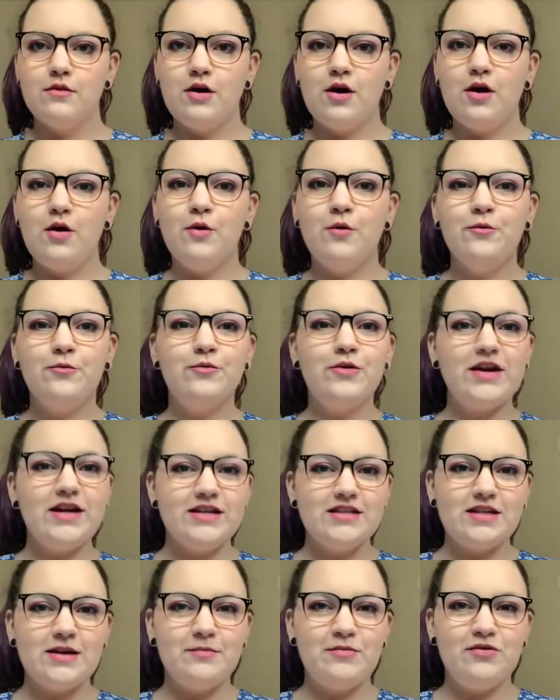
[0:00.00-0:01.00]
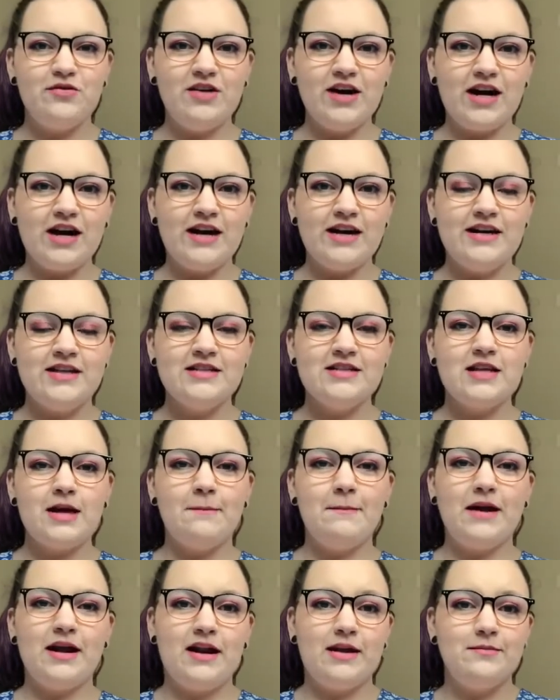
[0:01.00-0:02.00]
What is up, you guys?
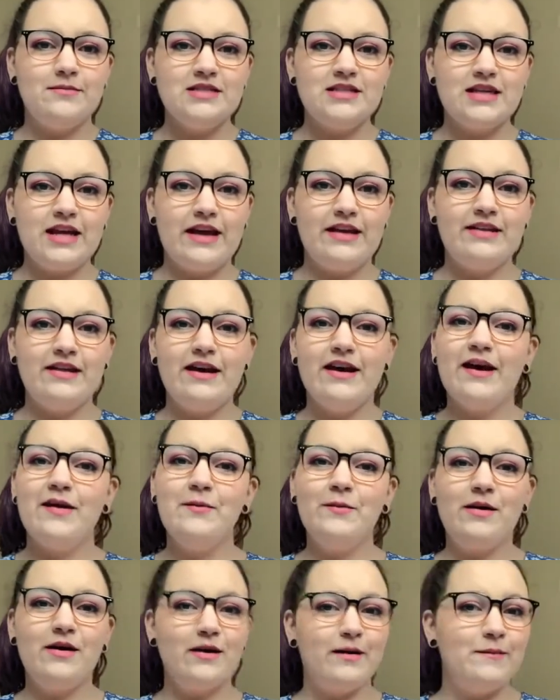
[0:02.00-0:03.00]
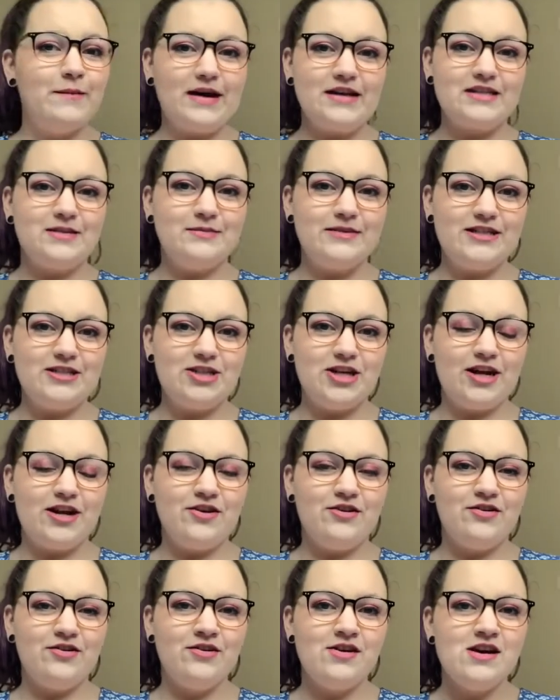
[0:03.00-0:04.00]
My name is Kayla and welcome back to my
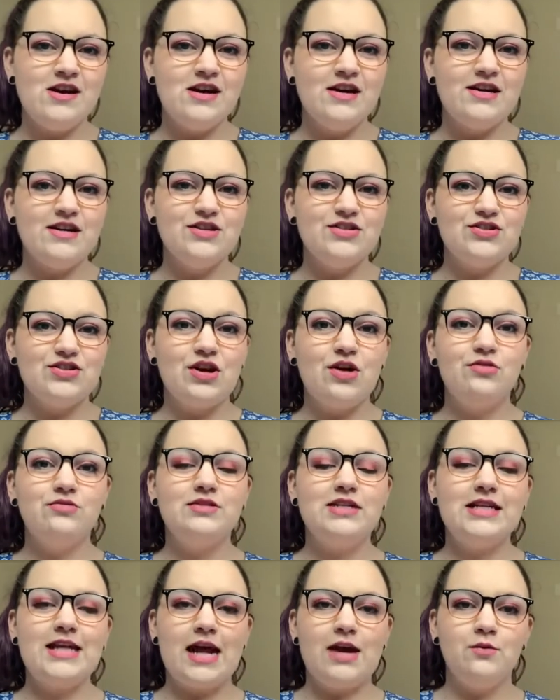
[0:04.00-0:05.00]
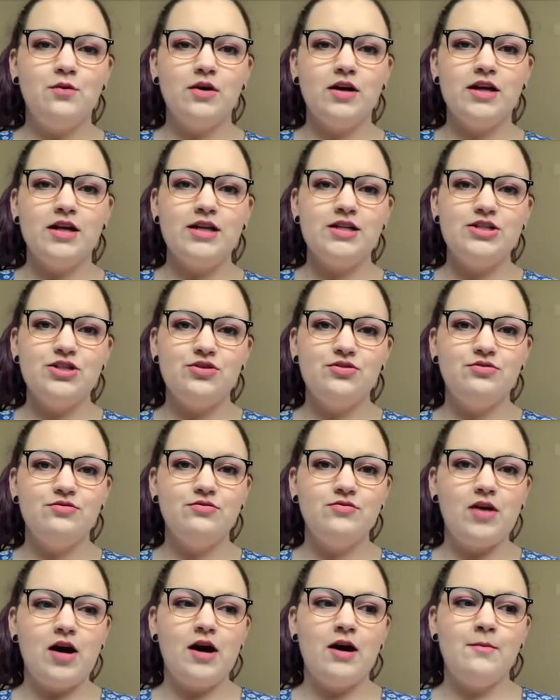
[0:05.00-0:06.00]
channel. So today we're gonna do
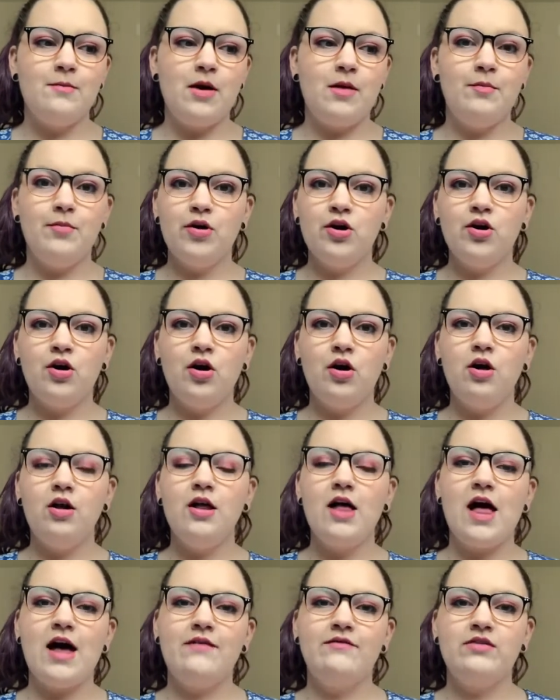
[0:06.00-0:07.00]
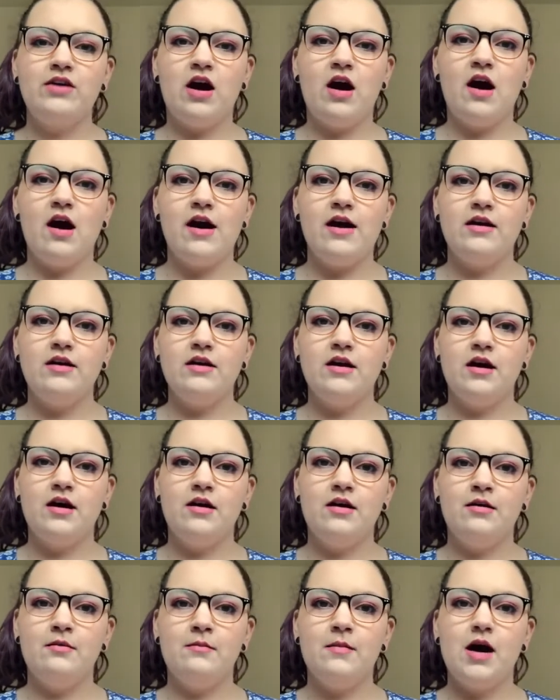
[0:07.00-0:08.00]
a book haul. I've got
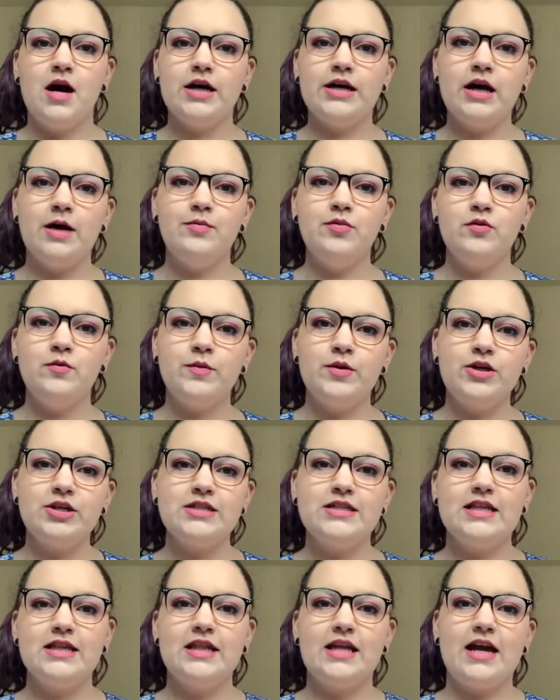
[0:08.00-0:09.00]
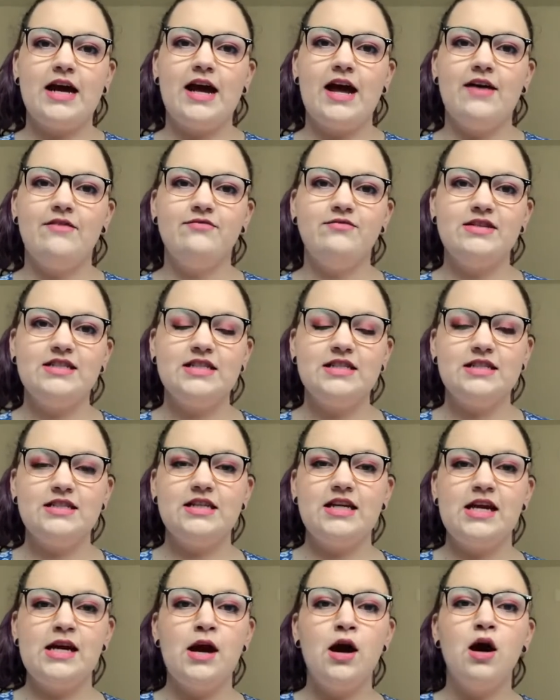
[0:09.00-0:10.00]
a couple books that I have
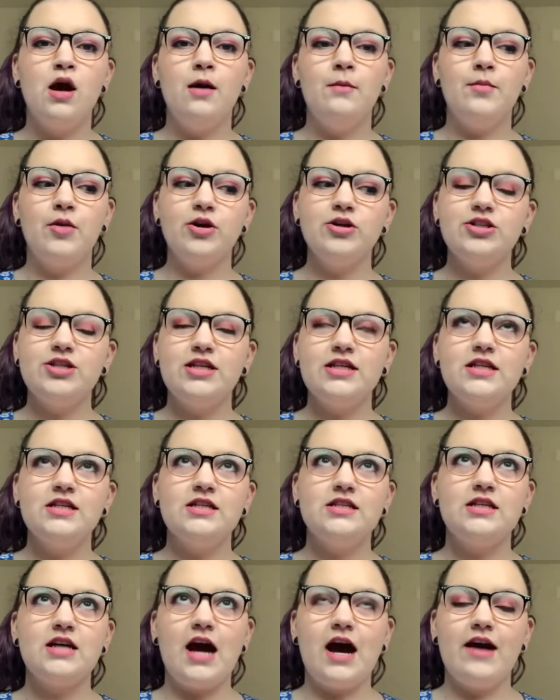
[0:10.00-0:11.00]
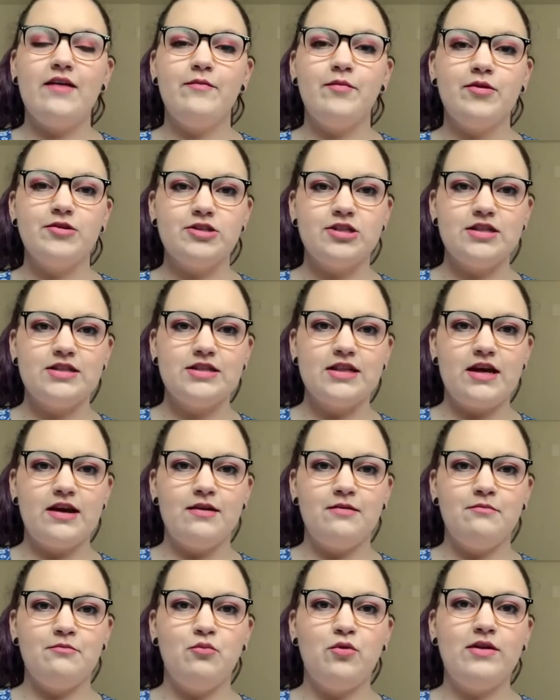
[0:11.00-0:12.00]
recently purchased. I purchased
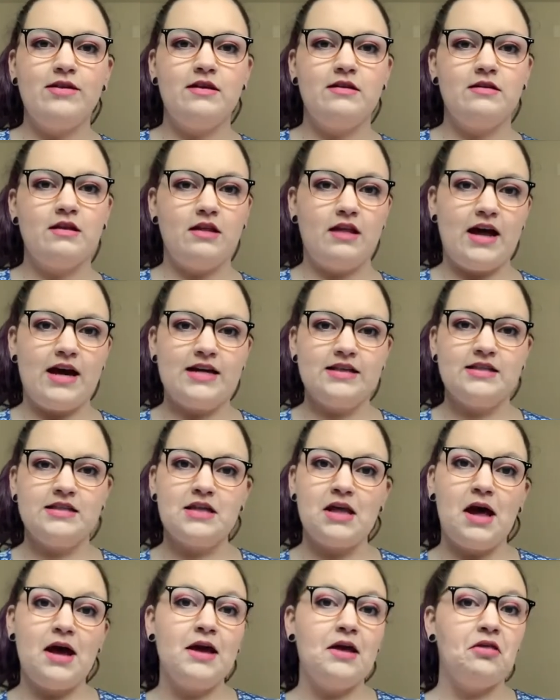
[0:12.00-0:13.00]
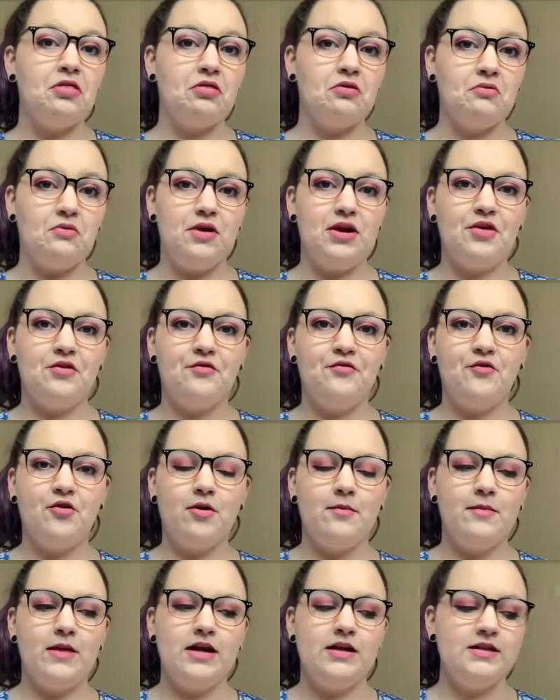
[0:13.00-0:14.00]
them within the last like 3 or 4
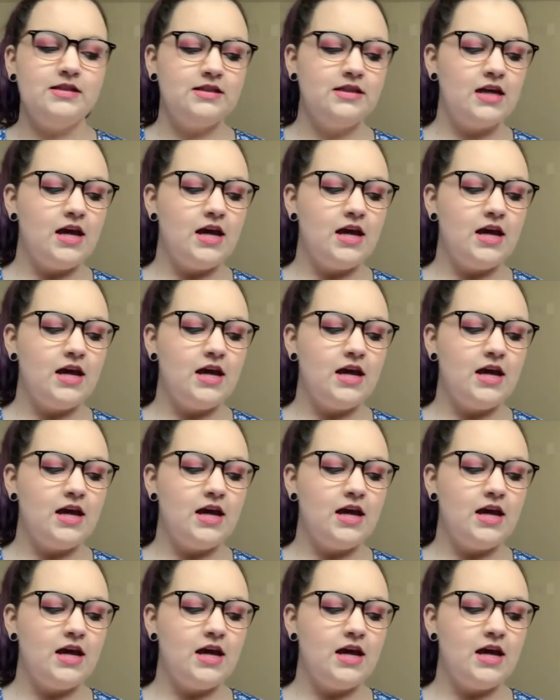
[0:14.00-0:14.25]
months